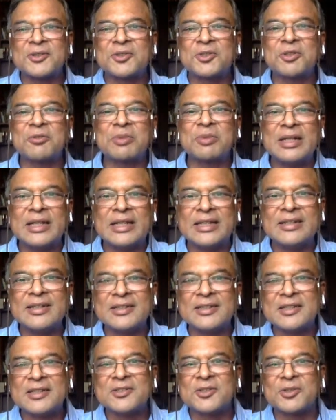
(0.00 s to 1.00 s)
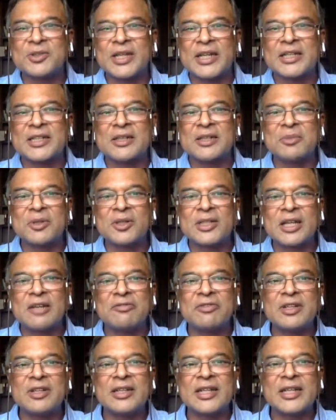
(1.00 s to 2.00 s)
You should be leaders in society, because
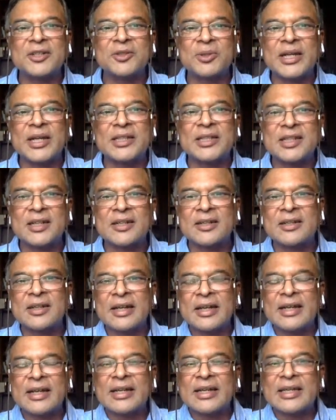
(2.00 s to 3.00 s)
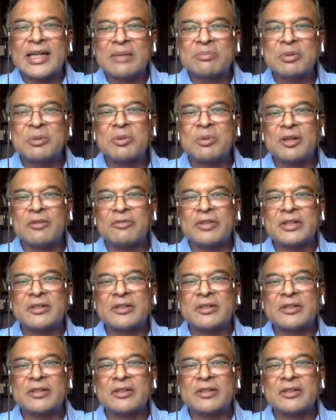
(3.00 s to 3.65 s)
I feel that you guys are capable of